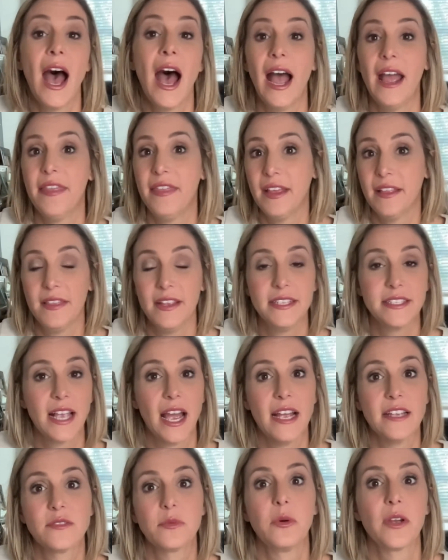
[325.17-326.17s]
I think these
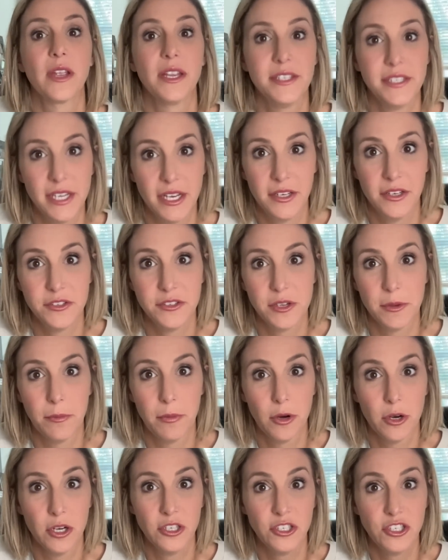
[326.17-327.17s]
guys will continue to
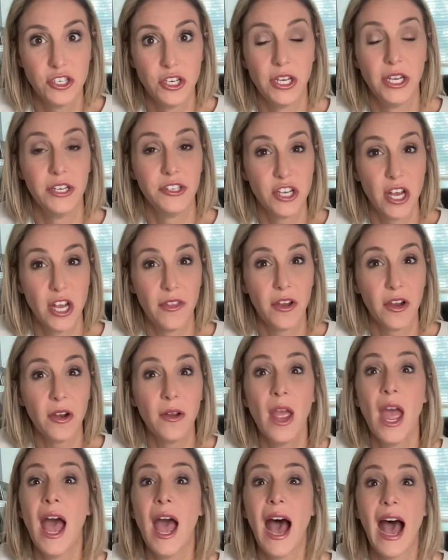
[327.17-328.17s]
push each other.